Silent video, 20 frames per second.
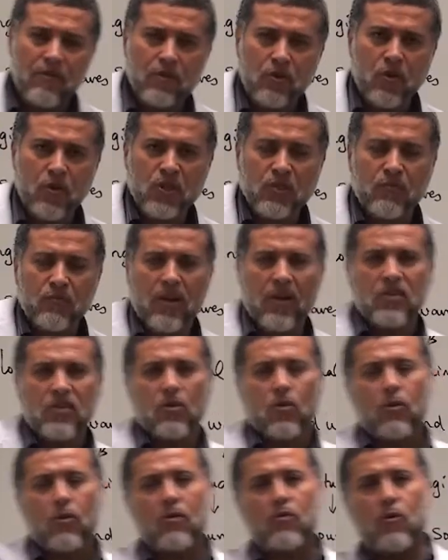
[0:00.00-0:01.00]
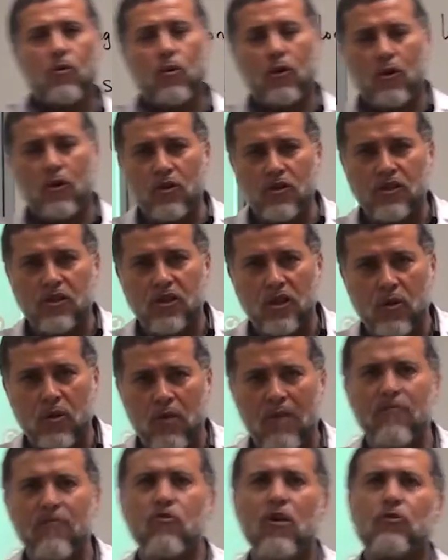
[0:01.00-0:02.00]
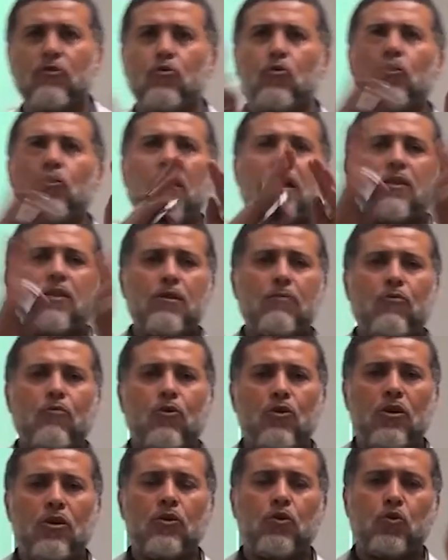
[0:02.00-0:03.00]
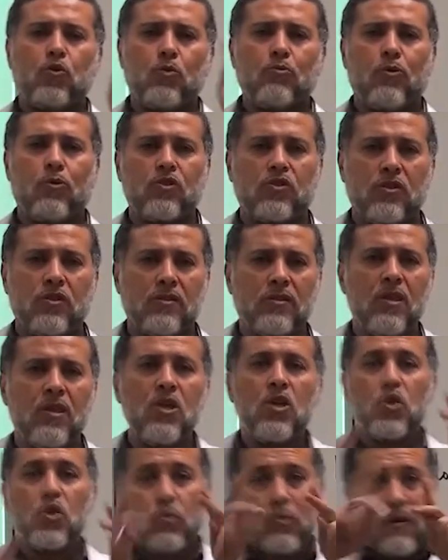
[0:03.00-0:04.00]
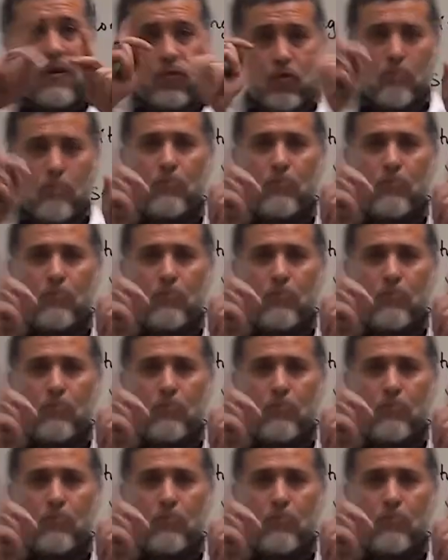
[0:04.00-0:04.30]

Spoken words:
a transverse or longitudinal wave, we have to look at the two motions. So we have two